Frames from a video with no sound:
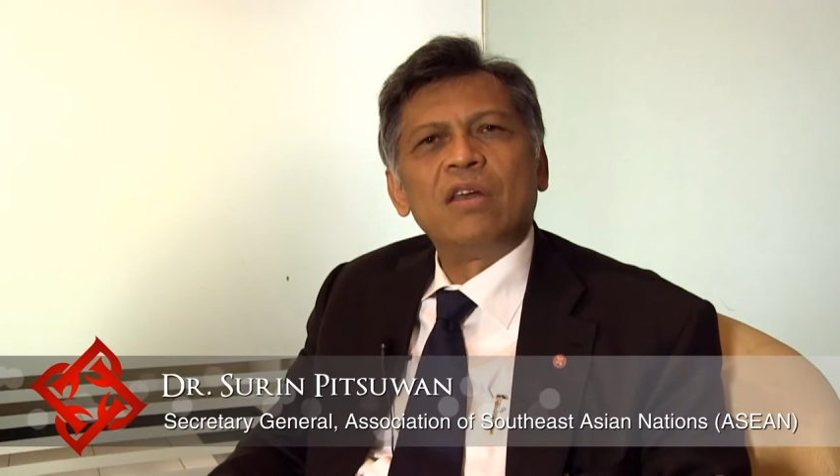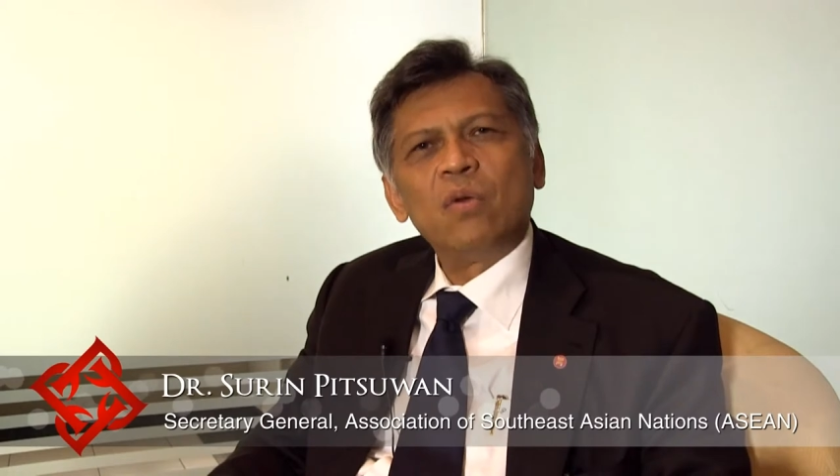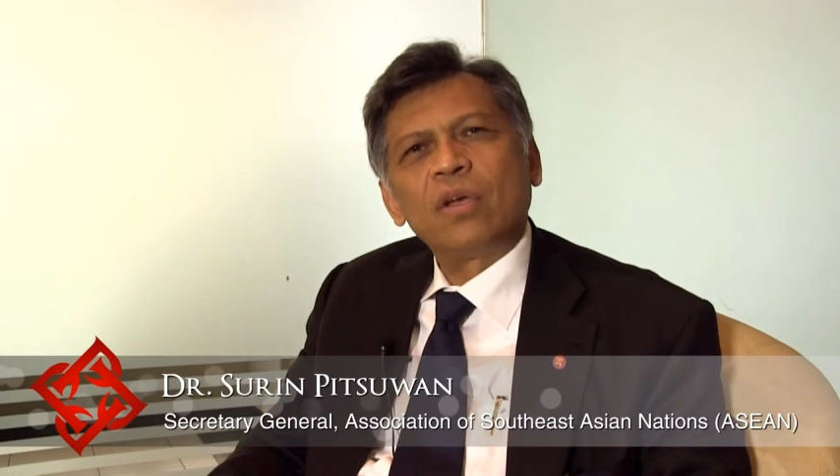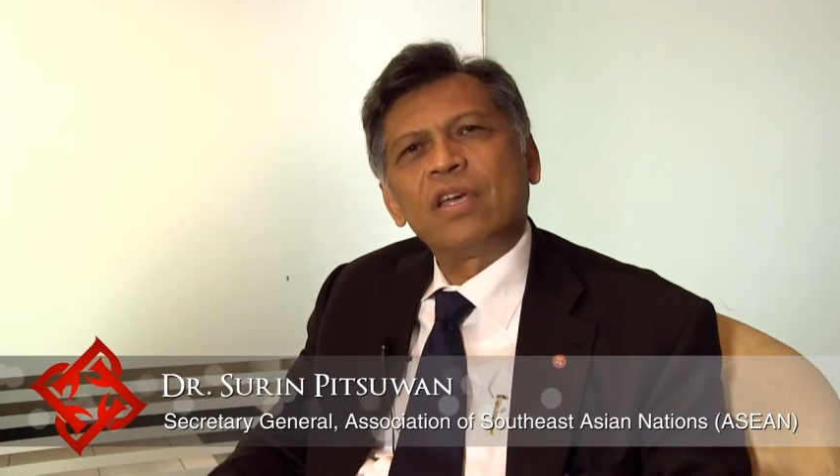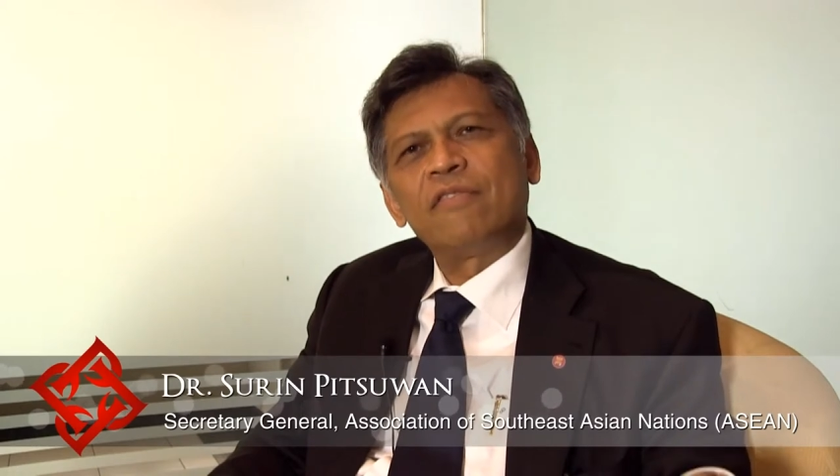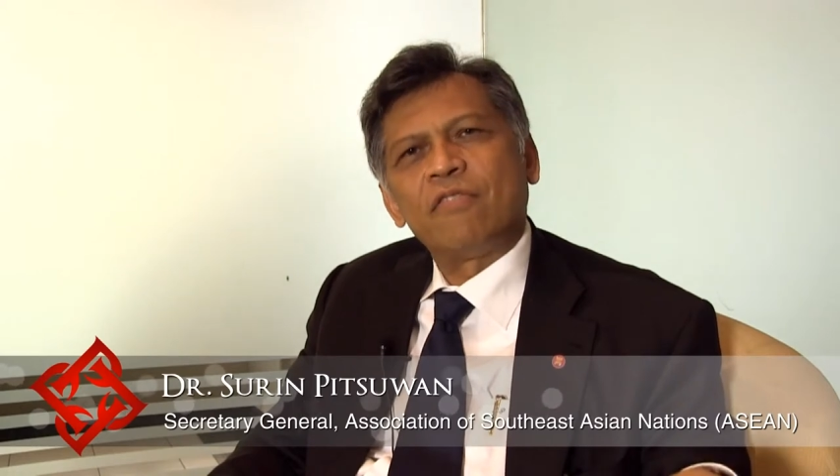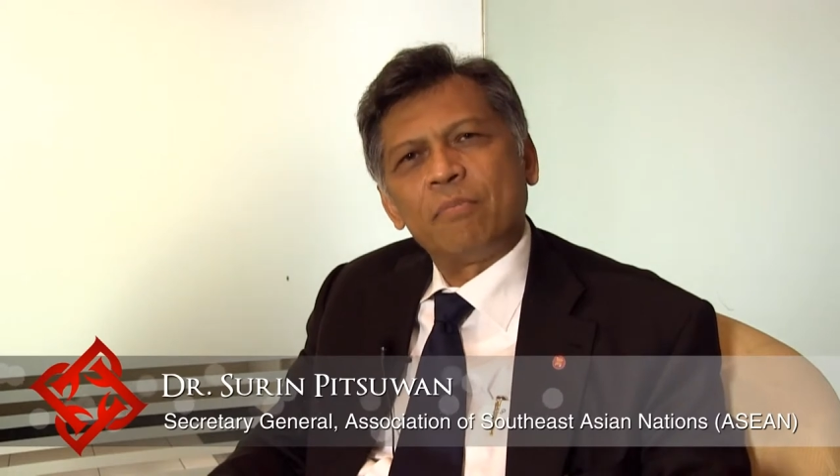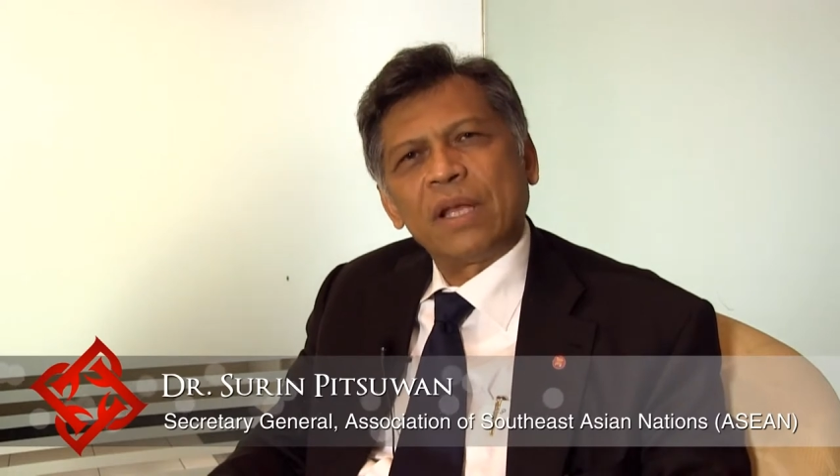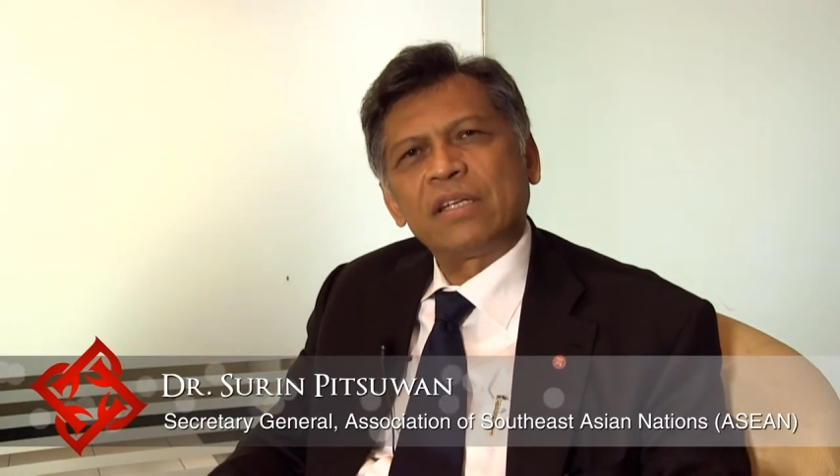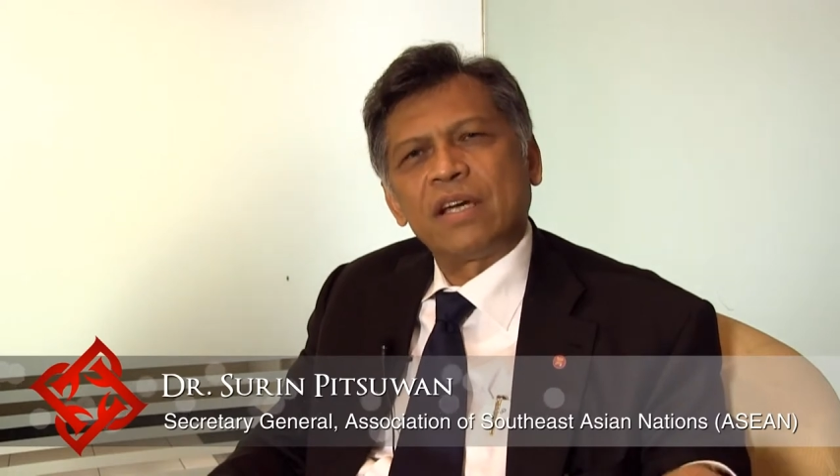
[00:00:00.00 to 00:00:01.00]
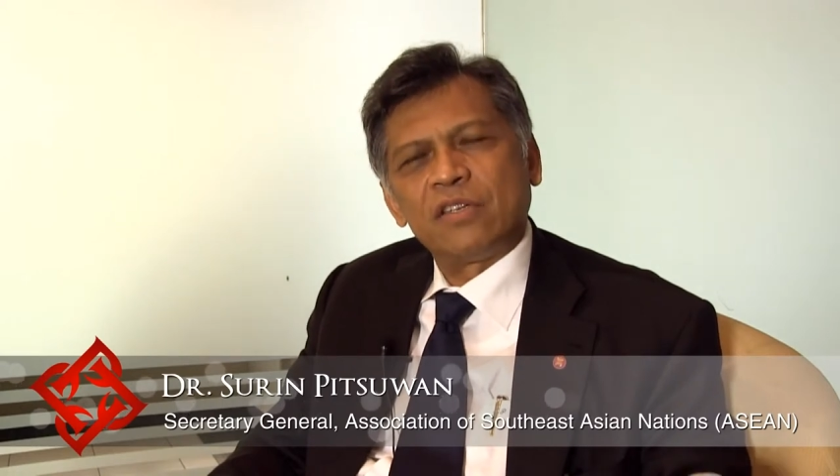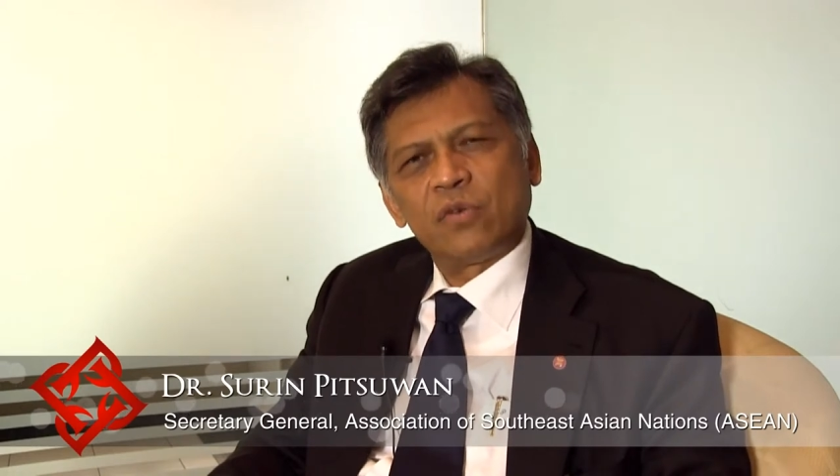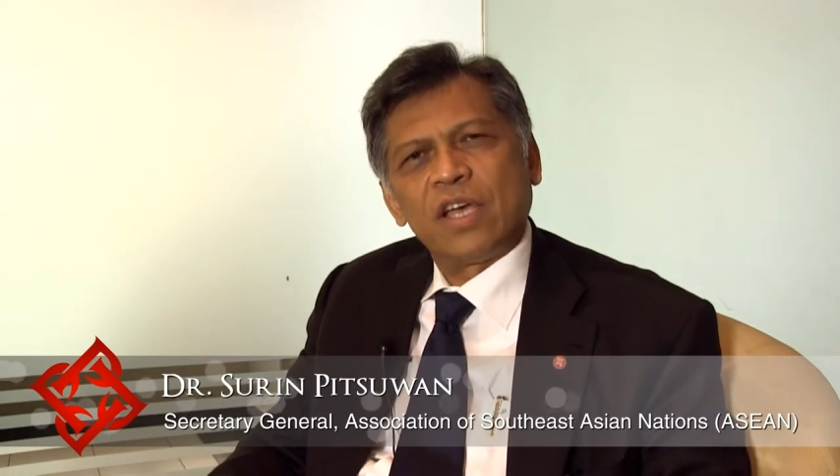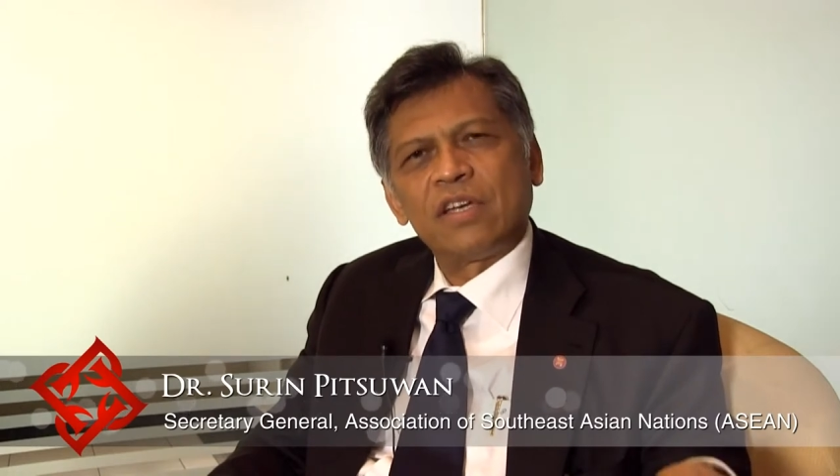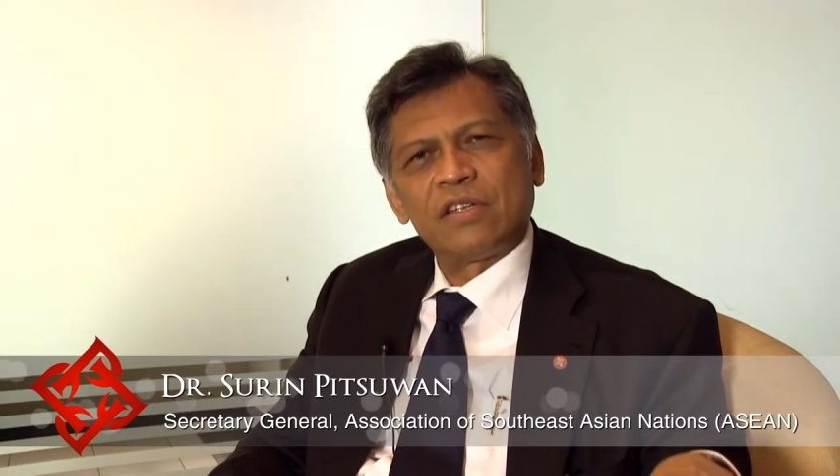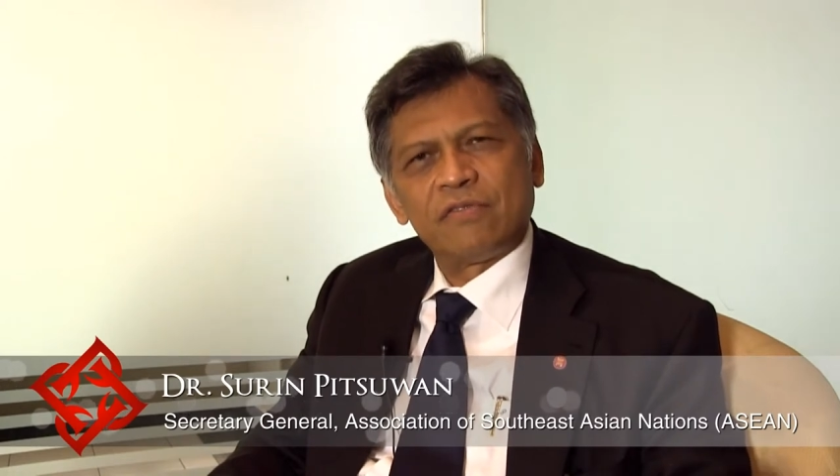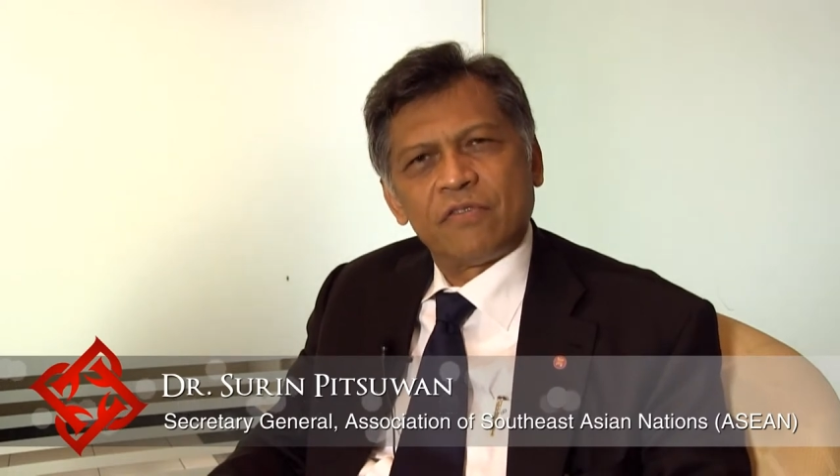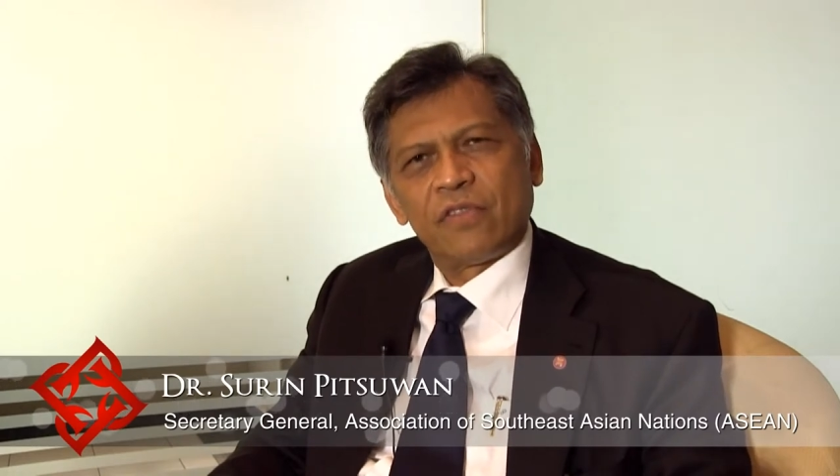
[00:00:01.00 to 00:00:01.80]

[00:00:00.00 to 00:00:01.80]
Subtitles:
are looking for better education